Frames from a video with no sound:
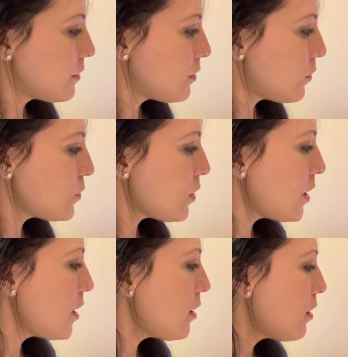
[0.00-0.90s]
which
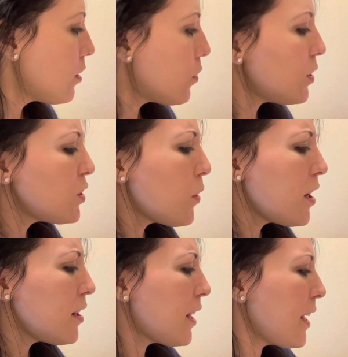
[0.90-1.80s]
one
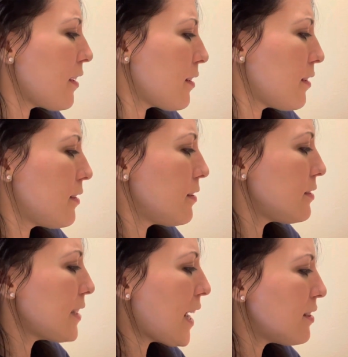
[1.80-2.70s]
like
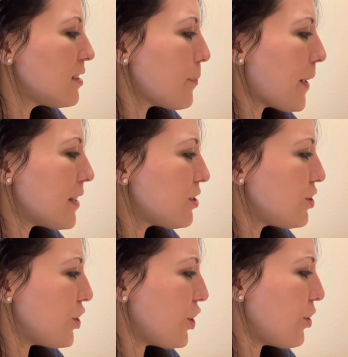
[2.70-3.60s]
sounds the best
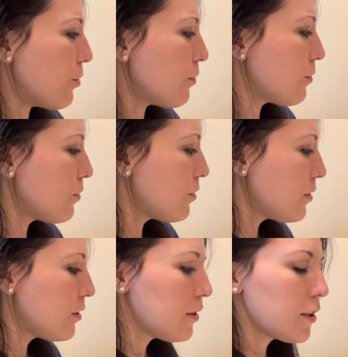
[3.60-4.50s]
to you?
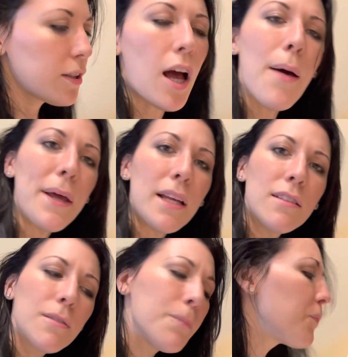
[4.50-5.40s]
Comment.
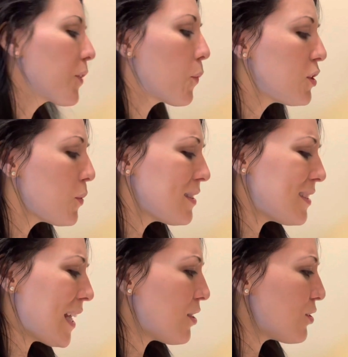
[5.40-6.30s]
Which one
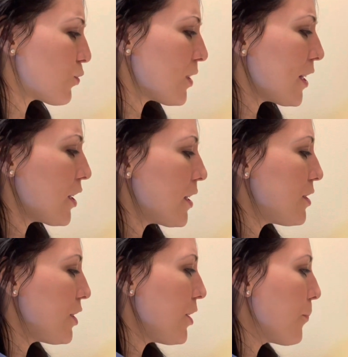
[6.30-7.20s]
sounds really good
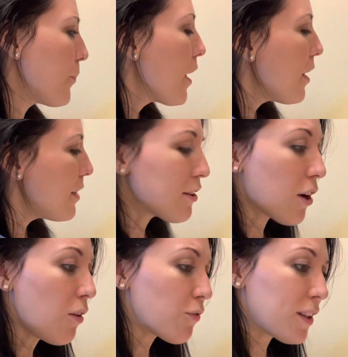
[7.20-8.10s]
to you? They're
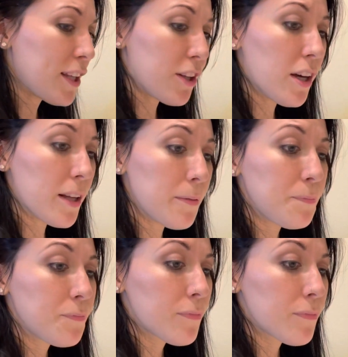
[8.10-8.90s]
all really good.